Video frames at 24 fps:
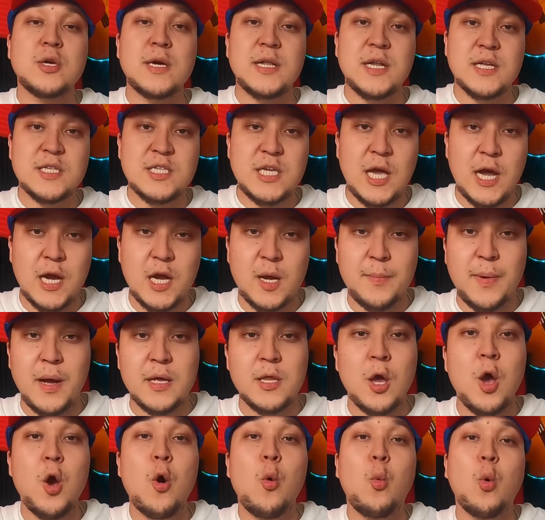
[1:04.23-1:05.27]
gonna talk
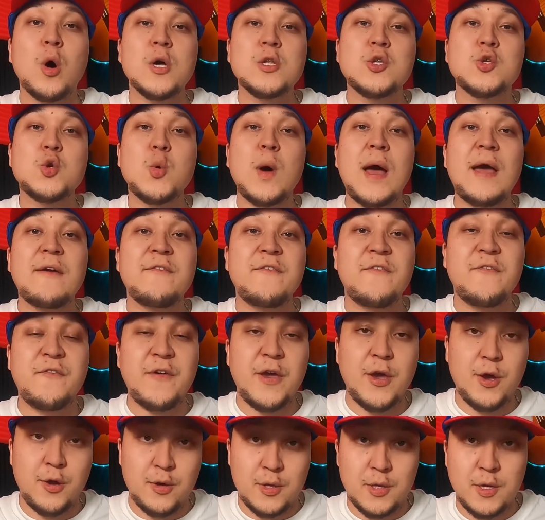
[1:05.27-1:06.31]
about what do I
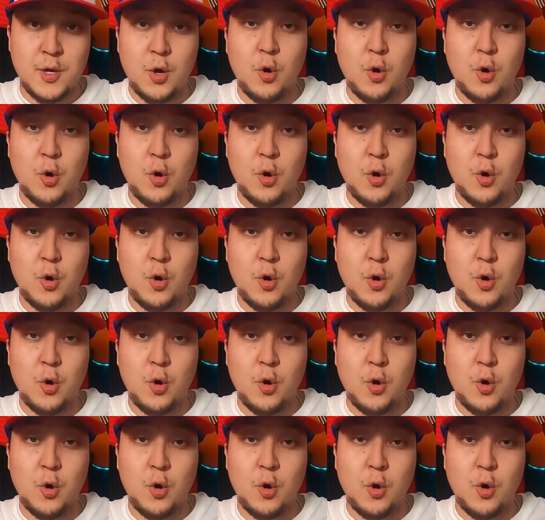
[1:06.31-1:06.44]
feel